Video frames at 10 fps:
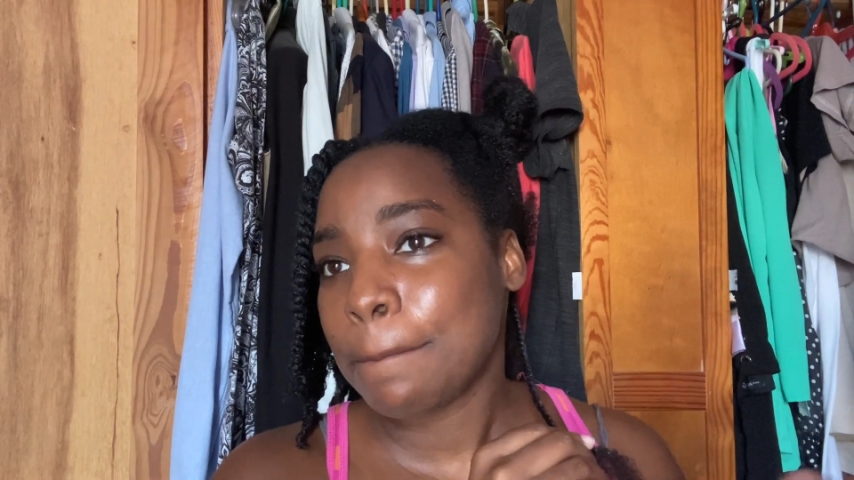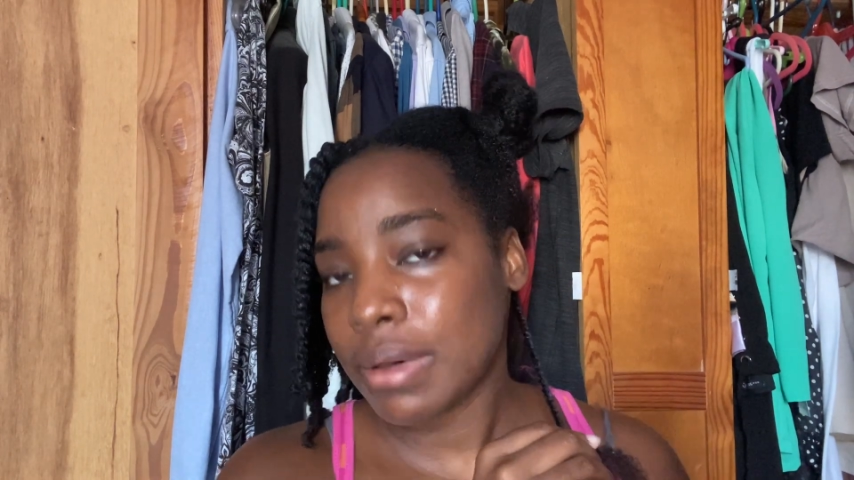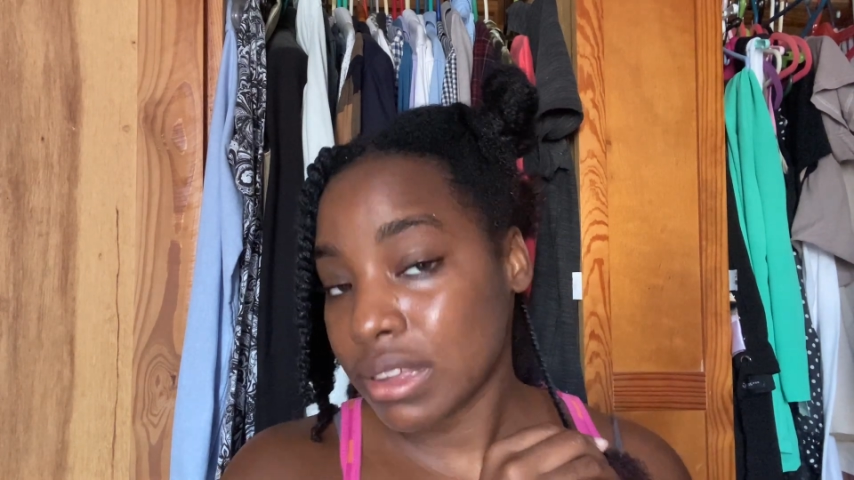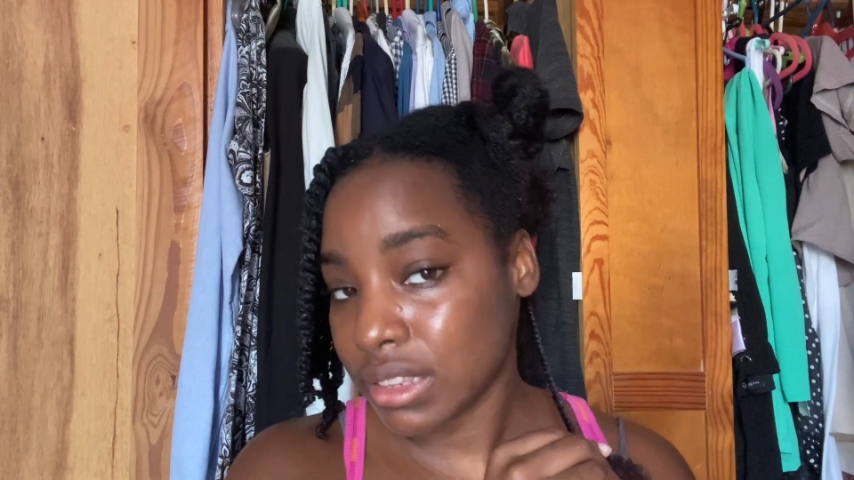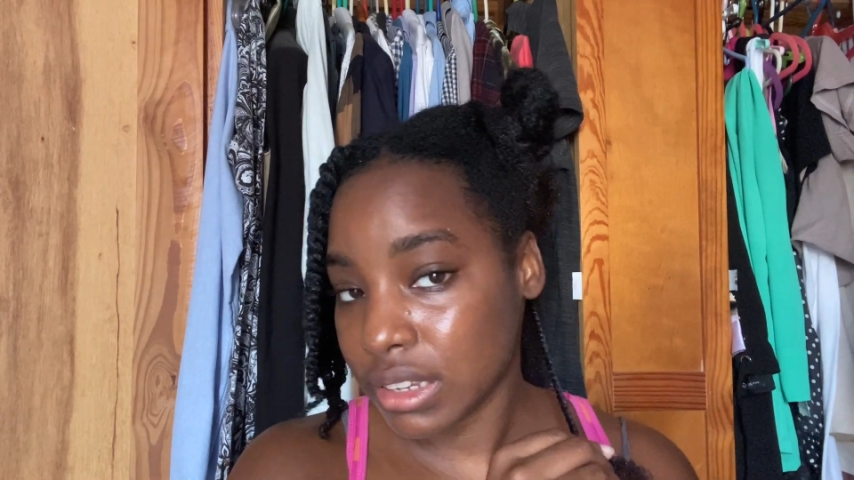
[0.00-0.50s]

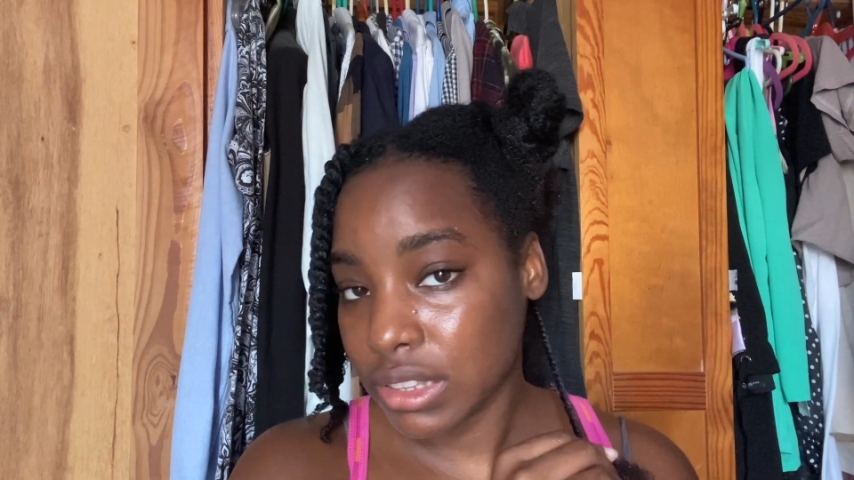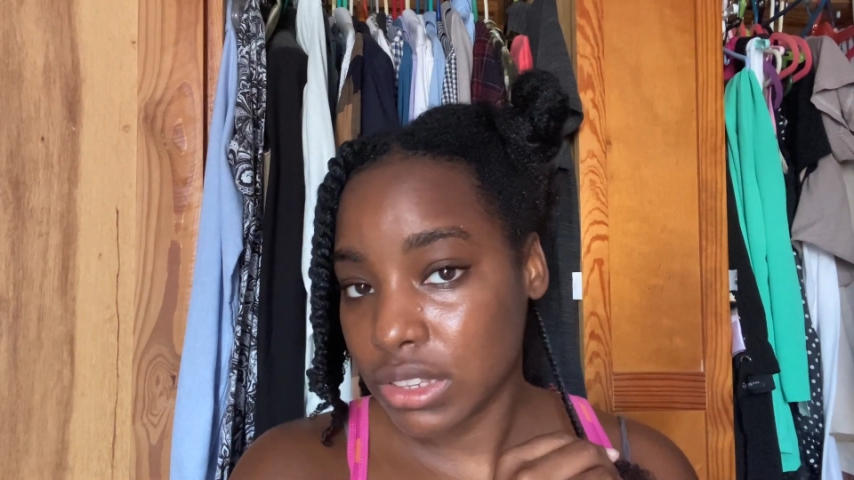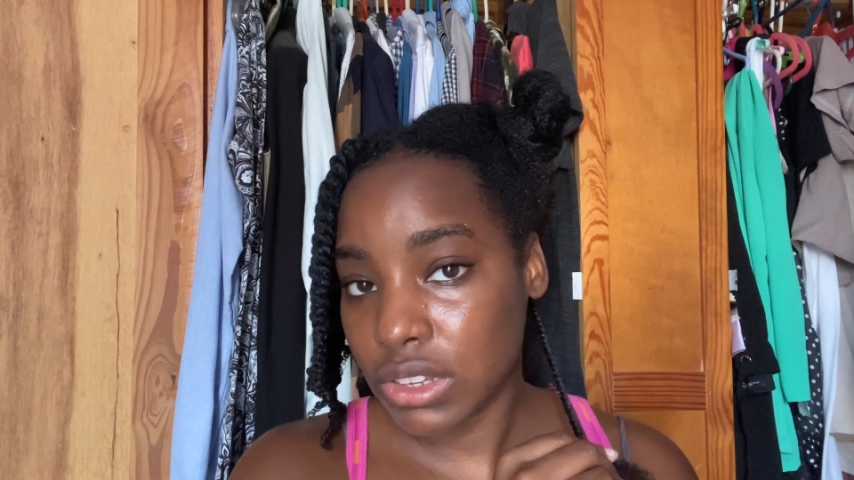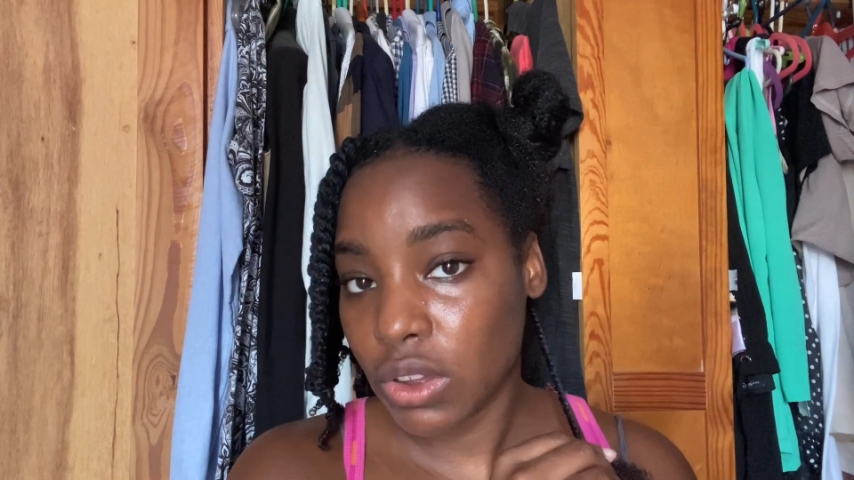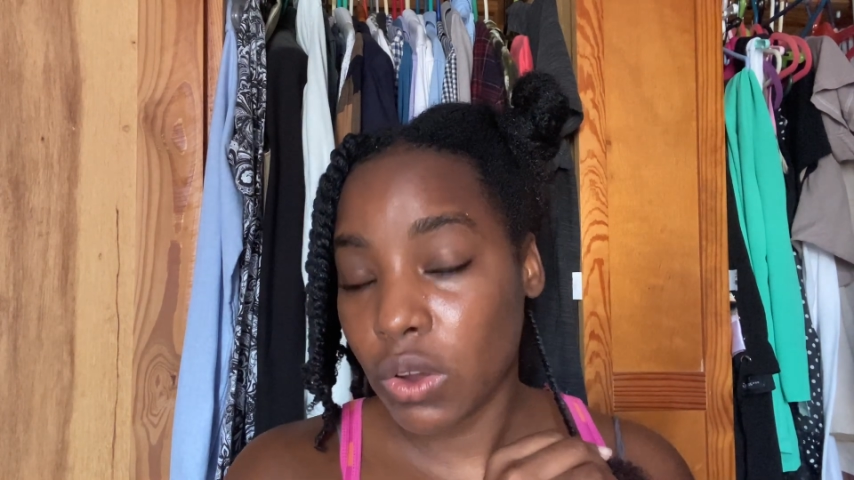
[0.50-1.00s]
put
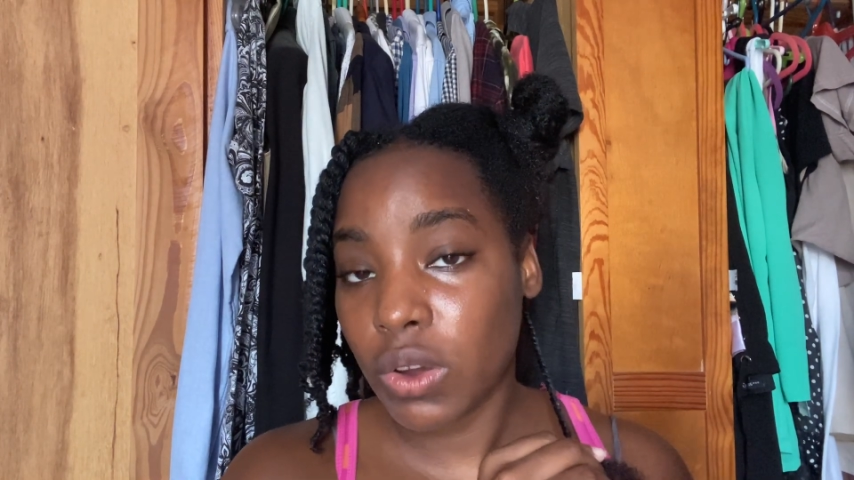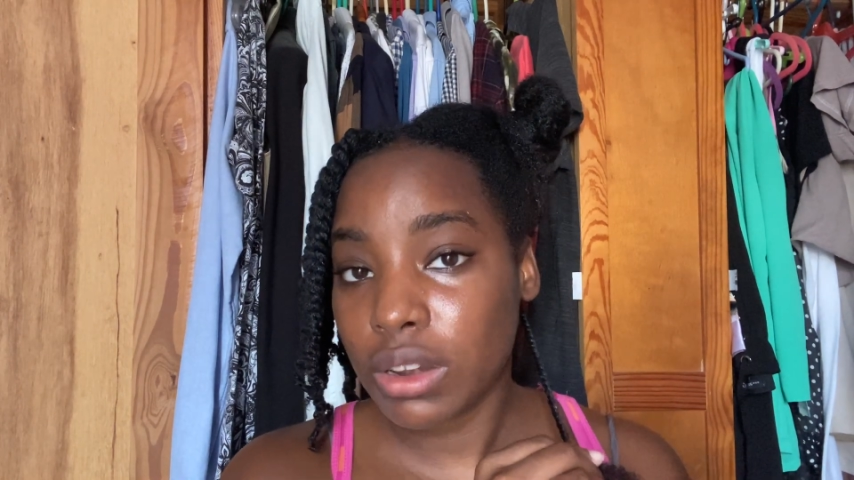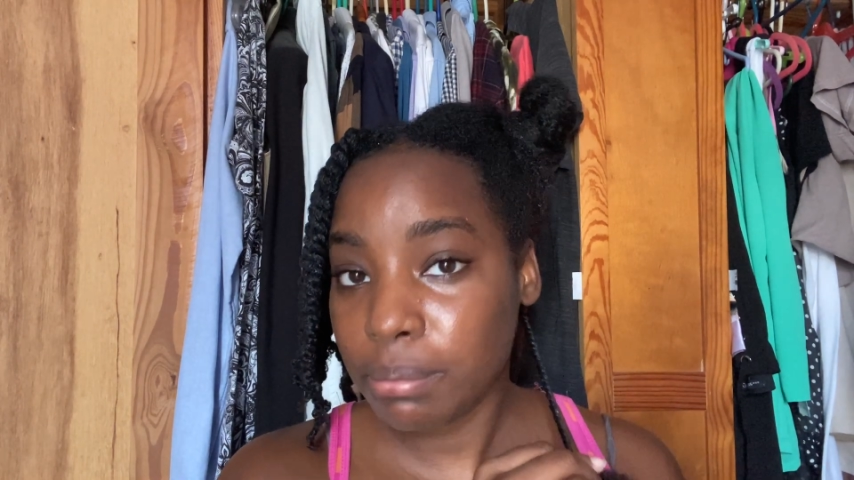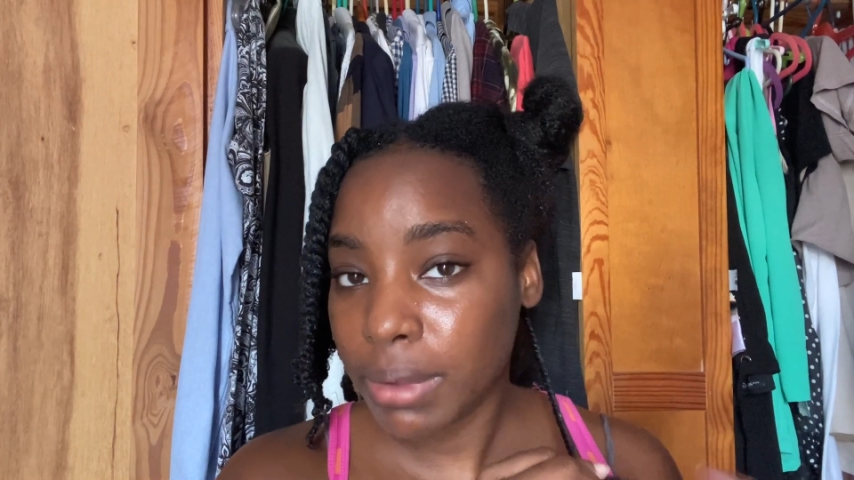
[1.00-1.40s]
it on